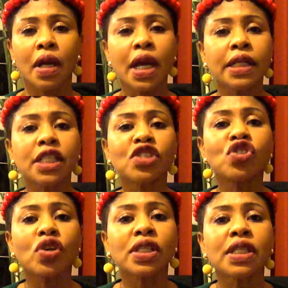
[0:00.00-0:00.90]
It is
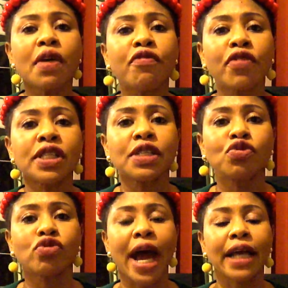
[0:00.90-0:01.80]
just a
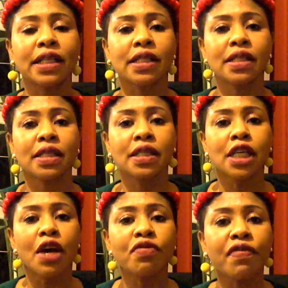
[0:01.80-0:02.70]
voting right.
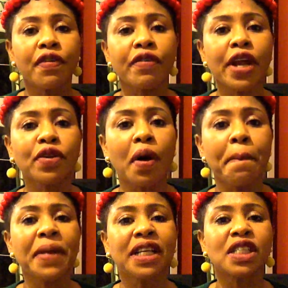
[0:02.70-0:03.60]

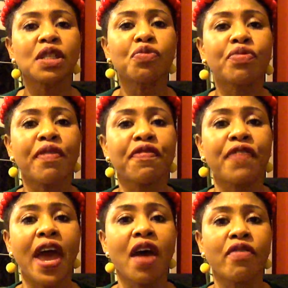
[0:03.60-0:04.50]
Referendum means the
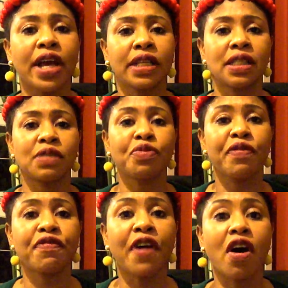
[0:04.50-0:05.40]

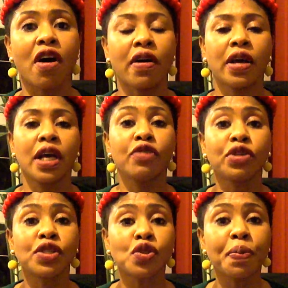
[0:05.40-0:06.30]
refer,
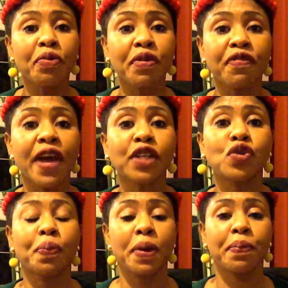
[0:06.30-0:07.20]
to be referred
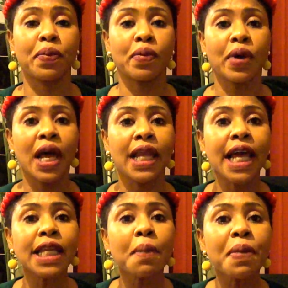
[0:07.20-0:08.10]
to people.
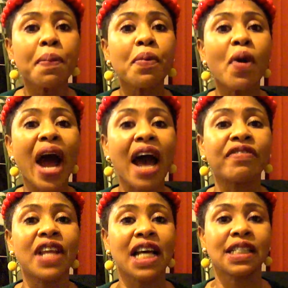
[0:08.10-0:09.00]
Let the people
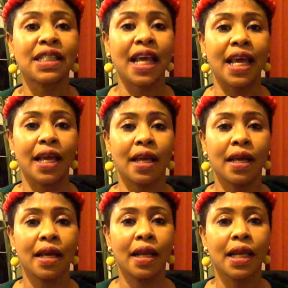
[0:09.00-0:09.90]
have their say.
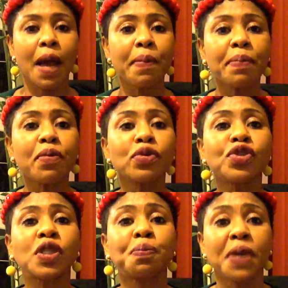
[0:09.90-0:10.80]
Let people
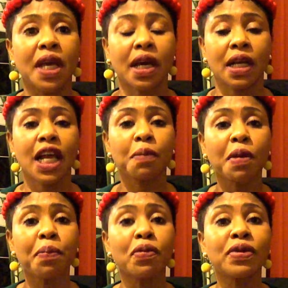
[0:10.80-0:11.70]
speak. Let
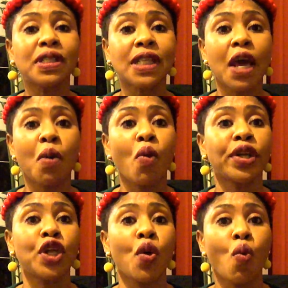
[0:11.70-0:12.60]
people say
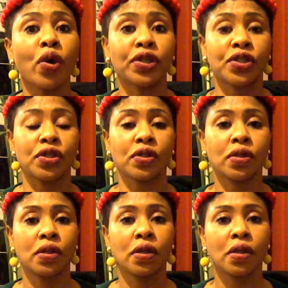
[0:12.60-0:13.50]
what they want.
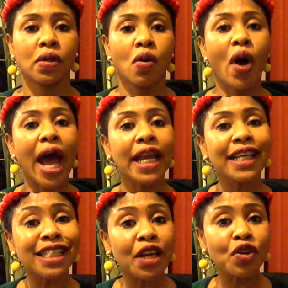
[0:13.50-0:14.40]

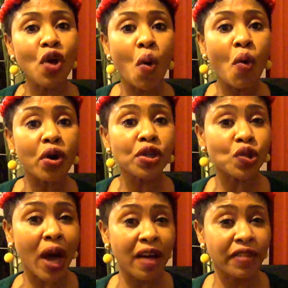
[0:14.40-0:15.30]
Ohaneze, you don't want us
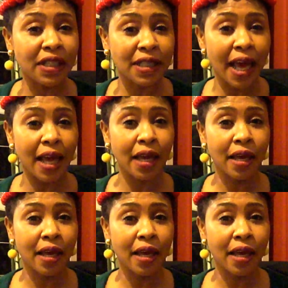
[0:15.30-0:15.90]
to have a say?